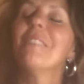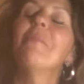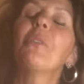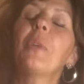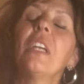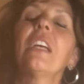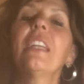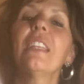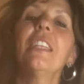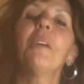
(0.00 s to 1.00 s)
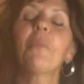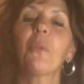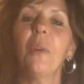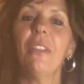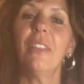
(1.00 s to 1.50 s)
but really, the number
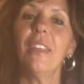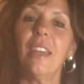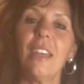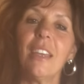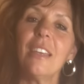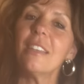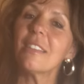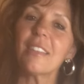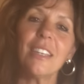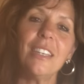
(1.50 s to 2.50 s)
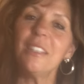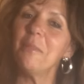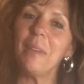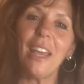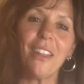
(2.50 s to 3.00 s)
one thing is the
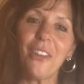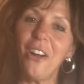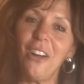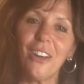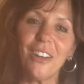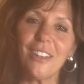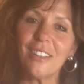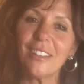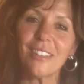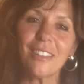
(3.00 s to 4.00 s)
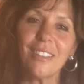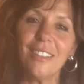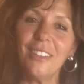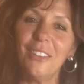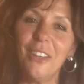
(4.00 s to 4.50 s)
hidden man of the heart.
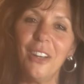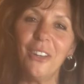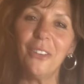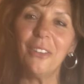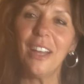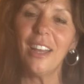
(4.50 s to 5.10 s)
You know,